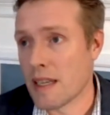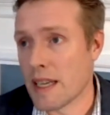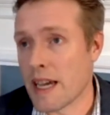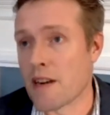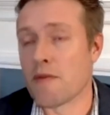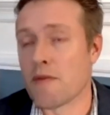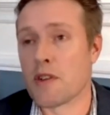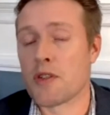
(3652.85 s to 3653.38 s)

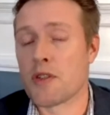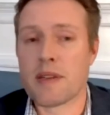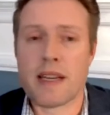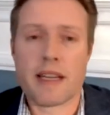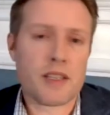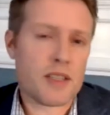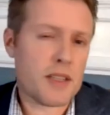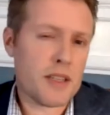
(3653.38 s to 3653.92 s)
anniversary
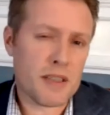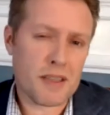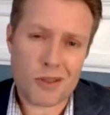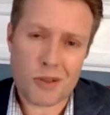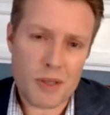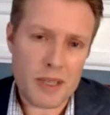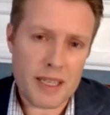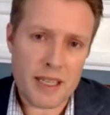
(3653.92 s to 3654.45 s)
next year,
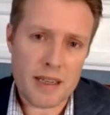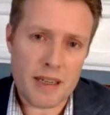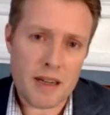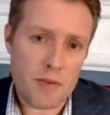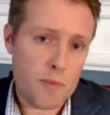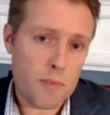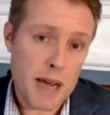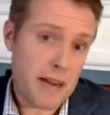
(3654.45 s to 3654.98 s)
including a,
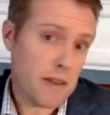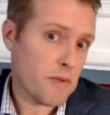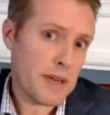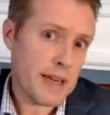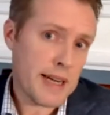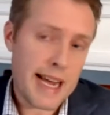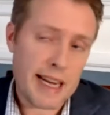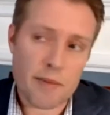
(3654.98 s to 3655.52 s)
a battle
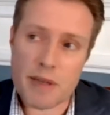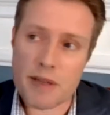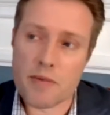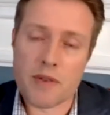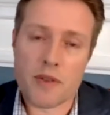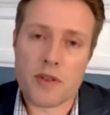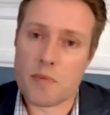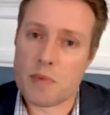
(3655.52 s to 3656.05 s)
reenactment,
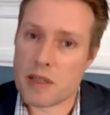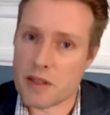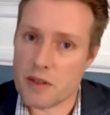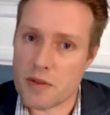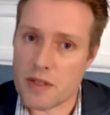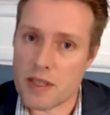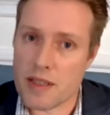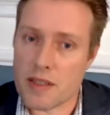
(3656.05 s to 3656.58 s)
which would be
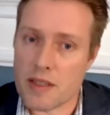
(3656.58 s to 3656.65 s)
interesting.